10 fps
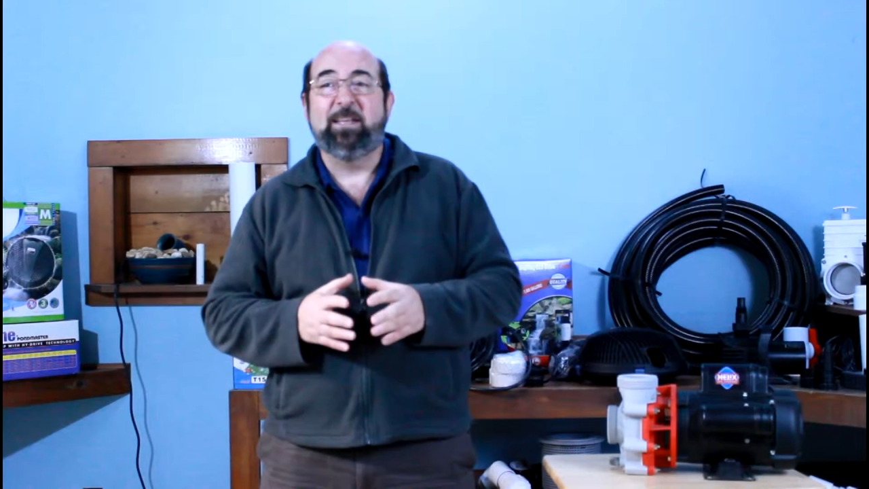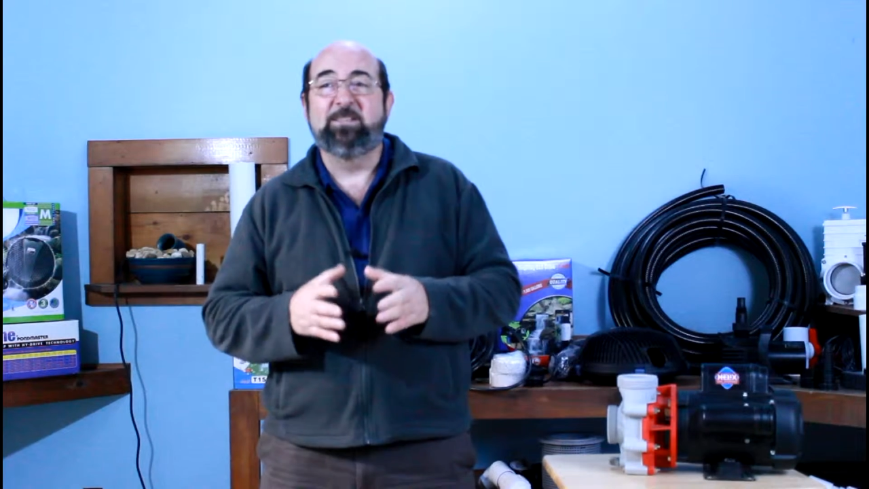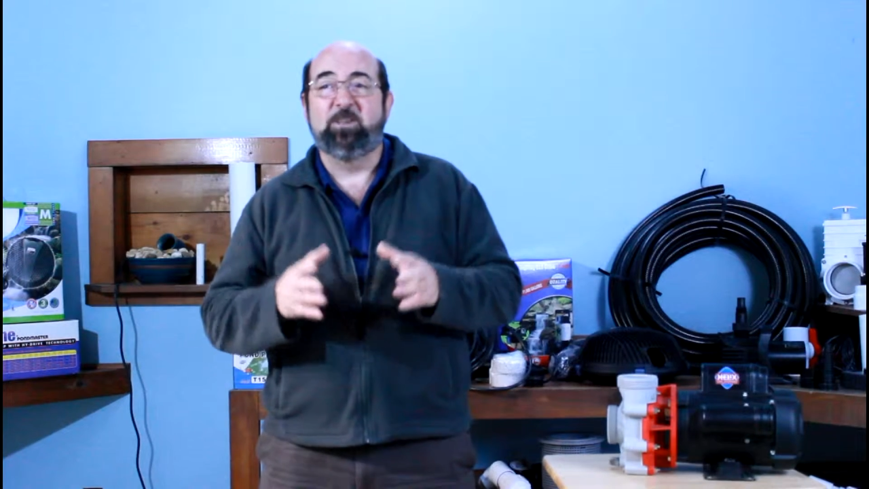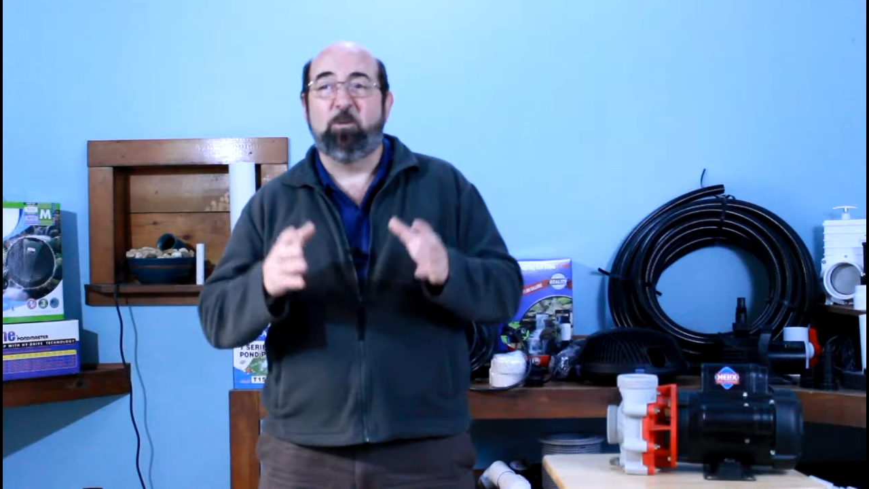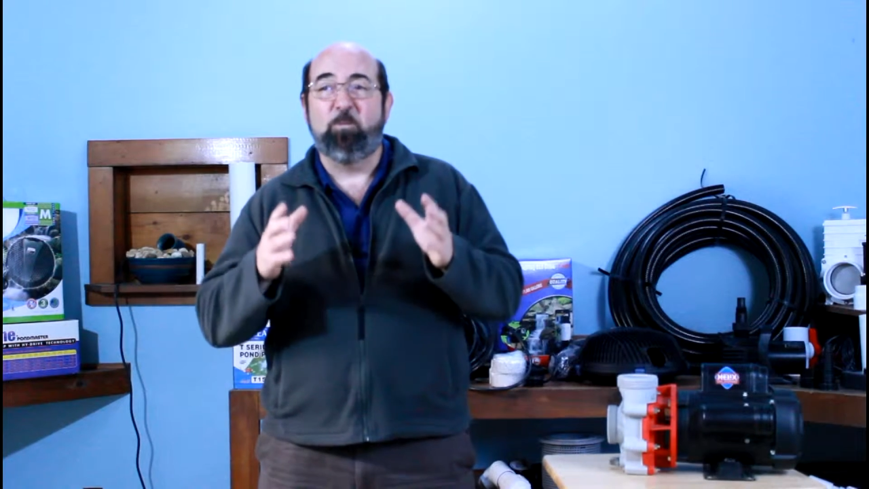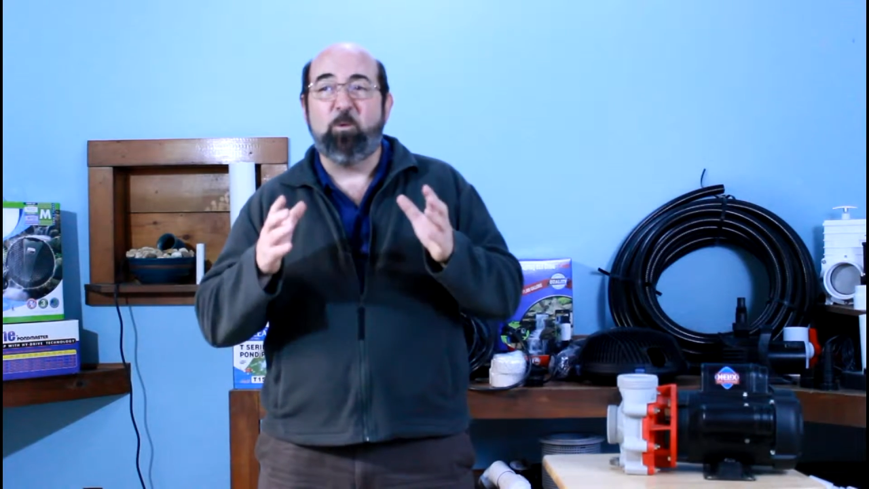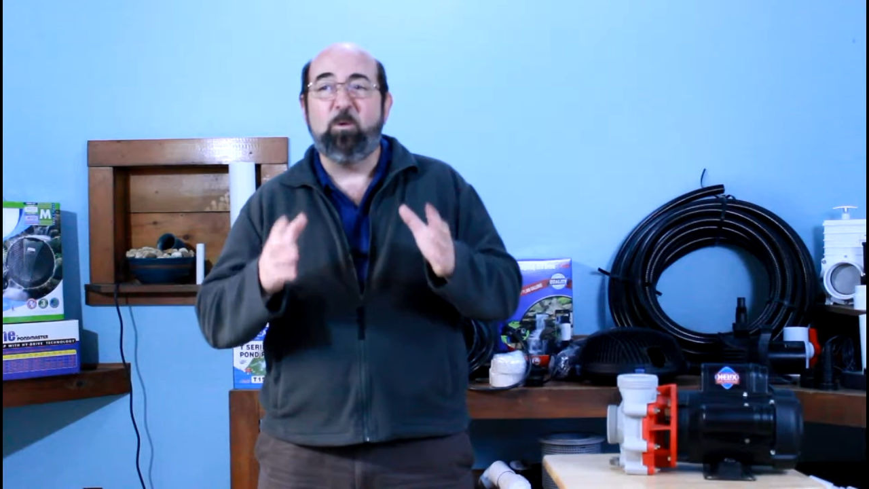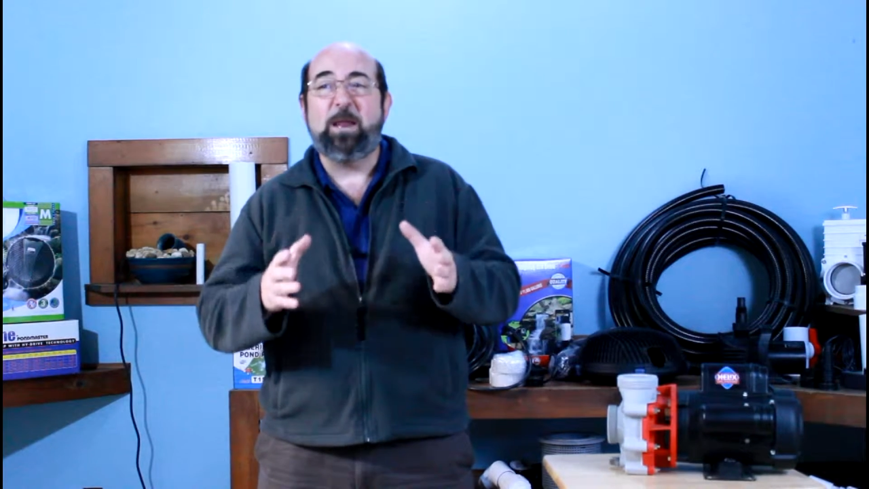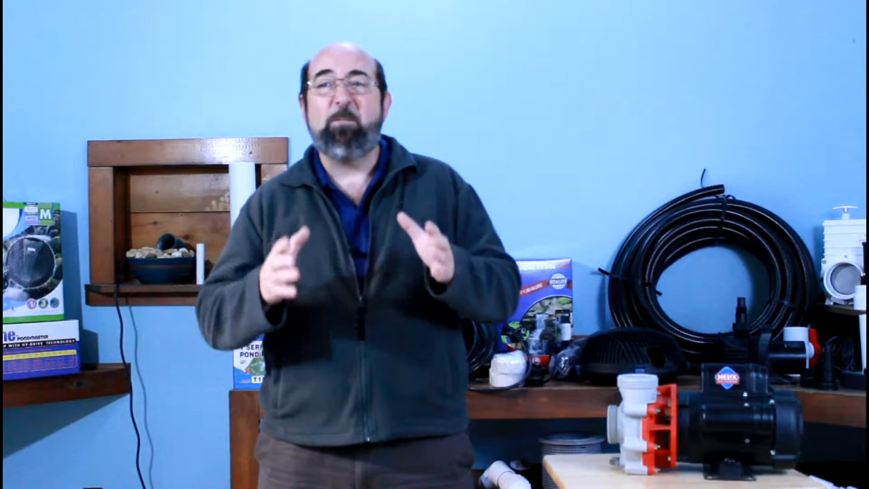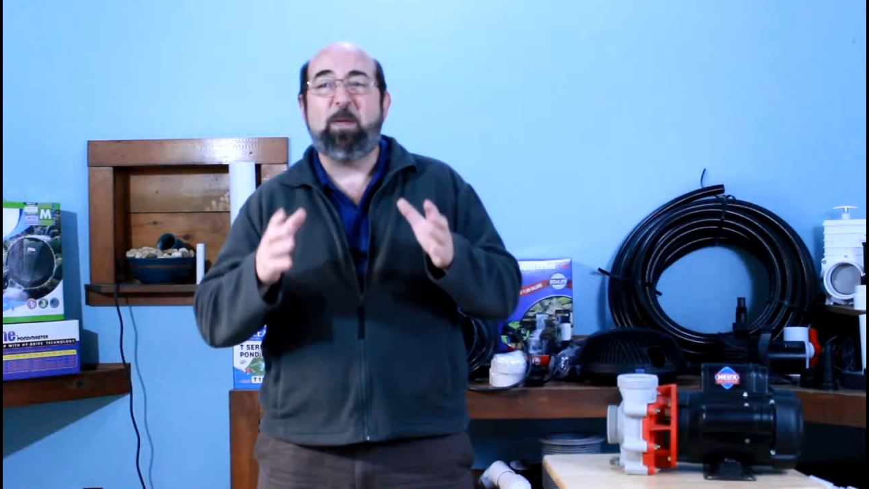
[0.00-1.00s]
consider
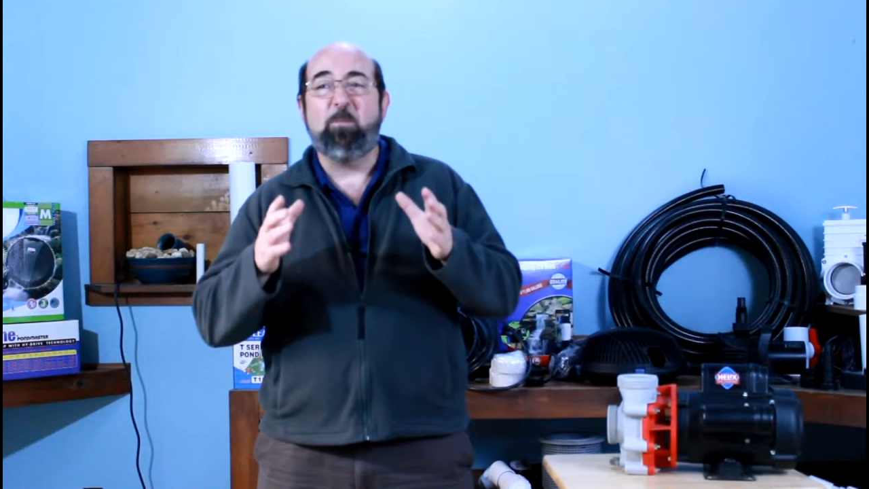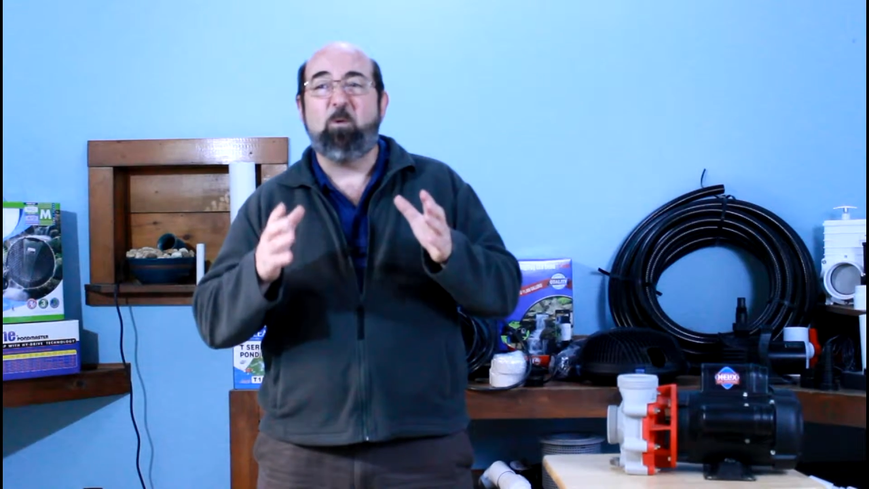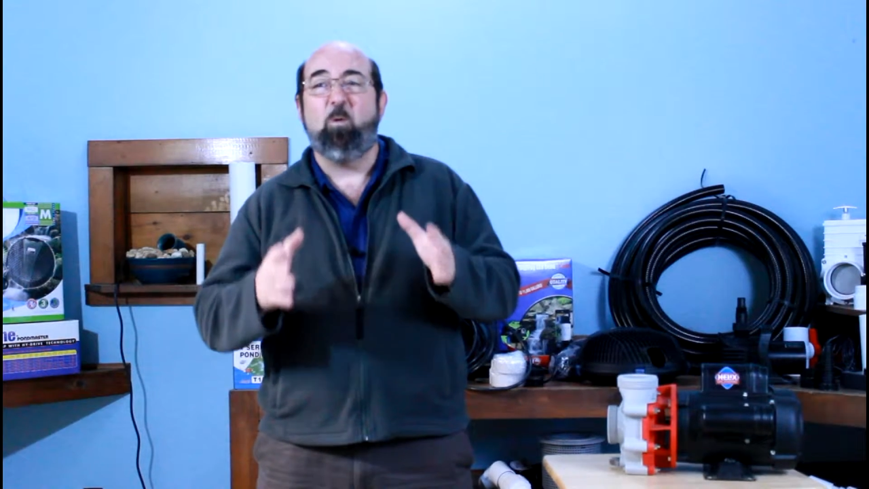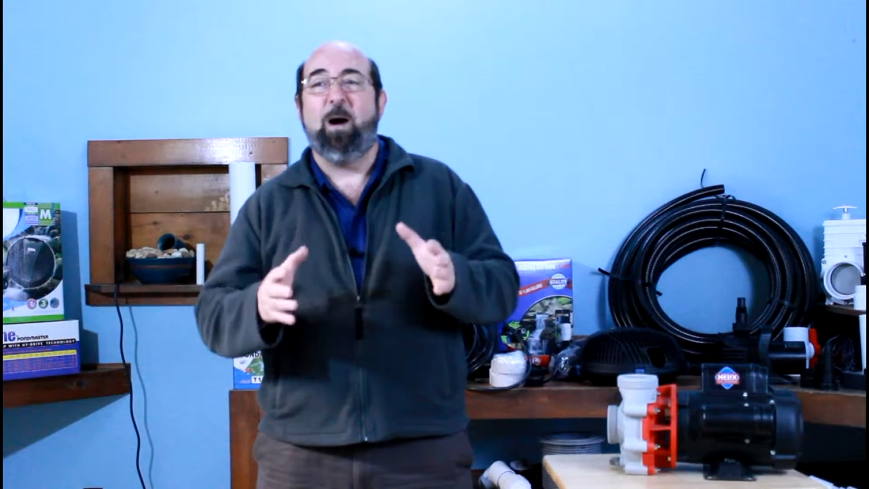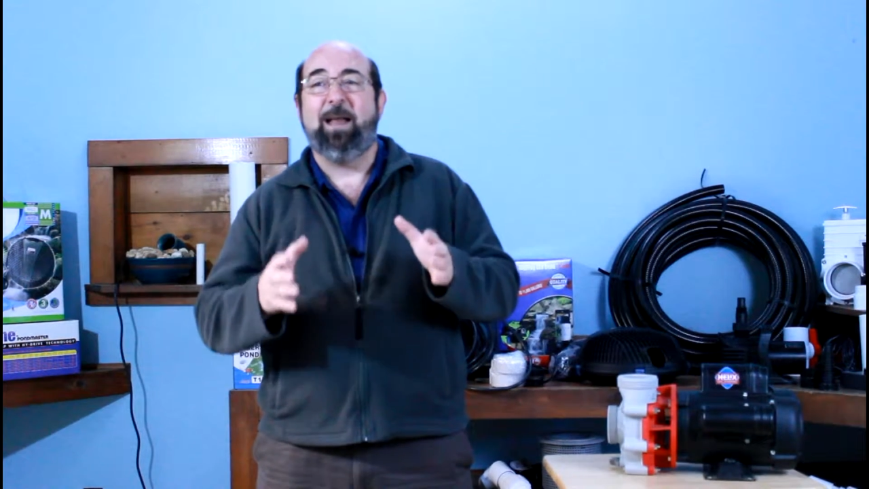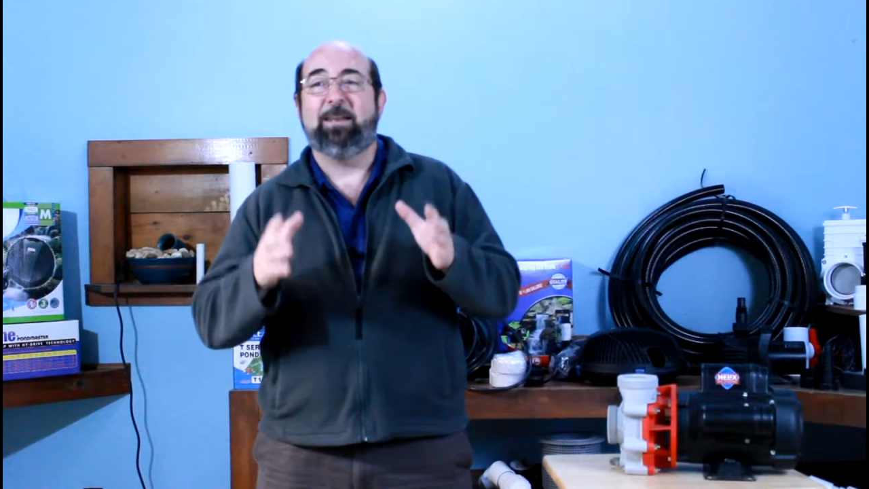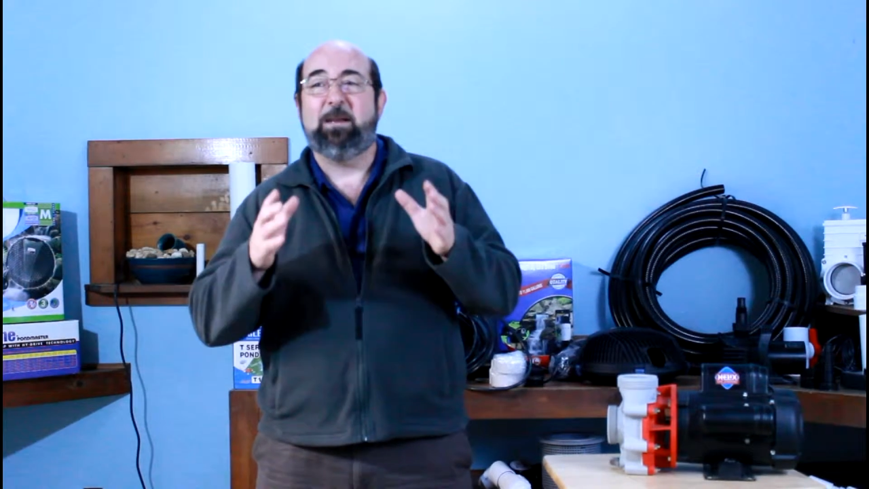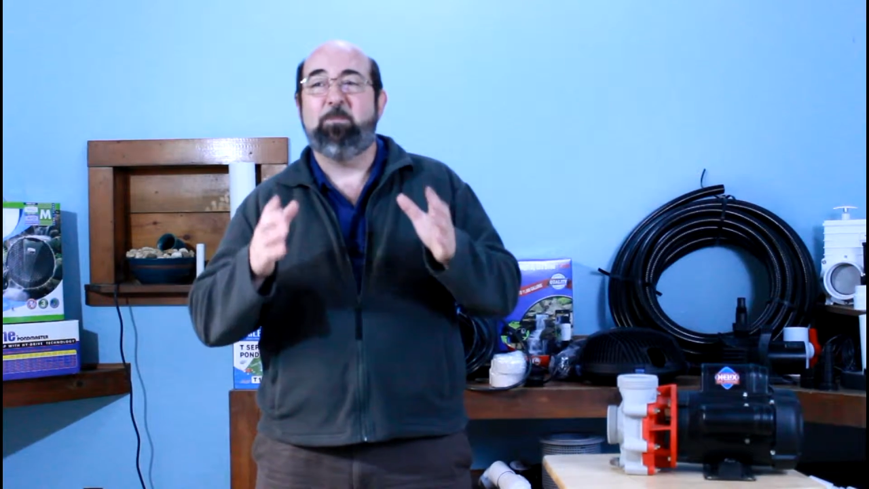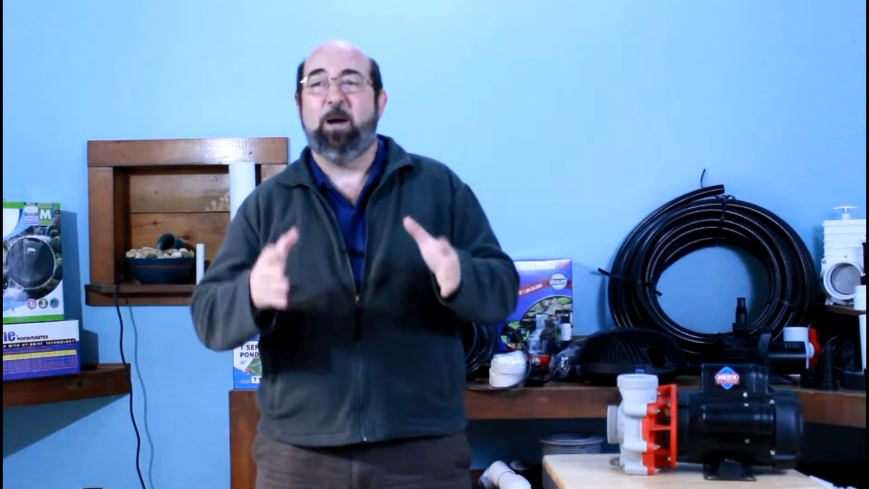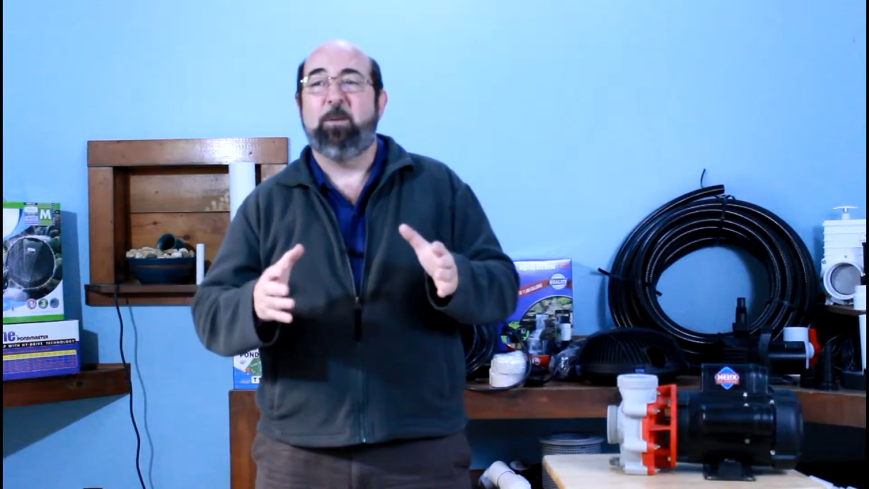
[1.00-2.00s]
premium
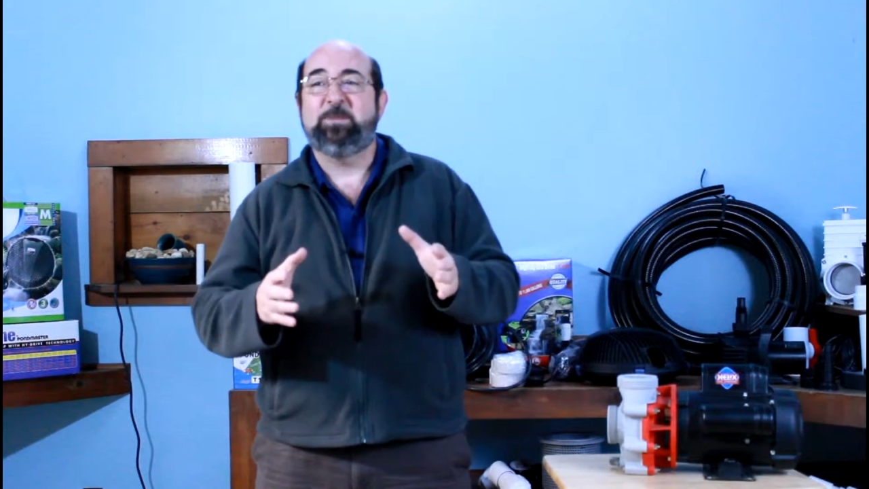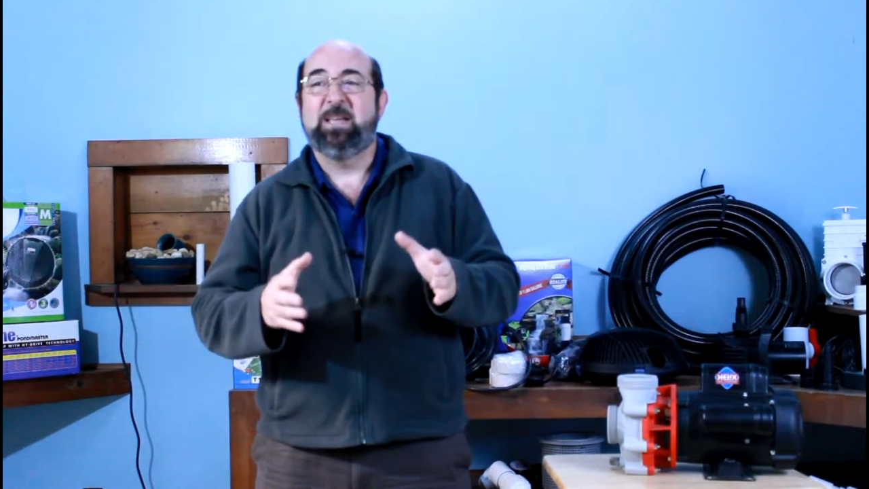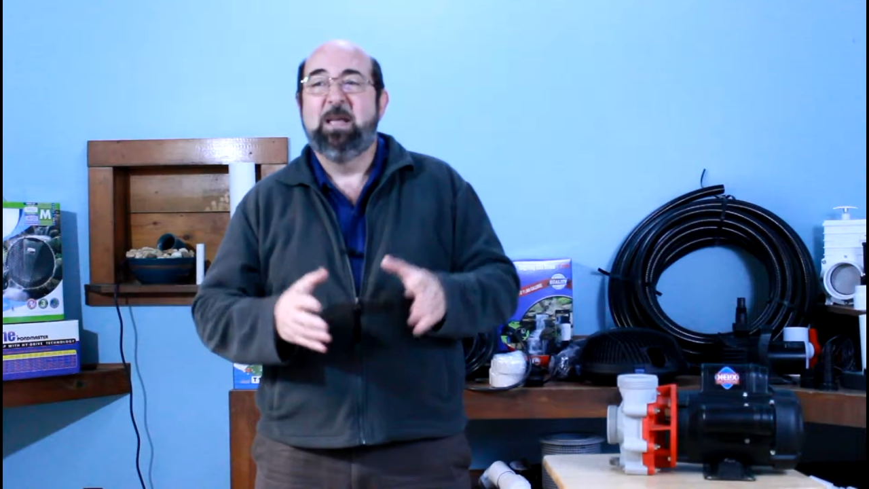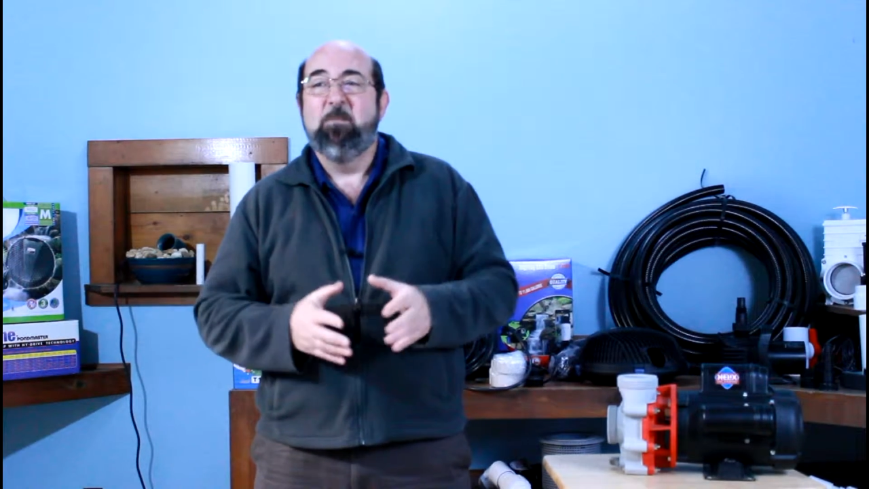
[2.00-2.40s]
quality pumps,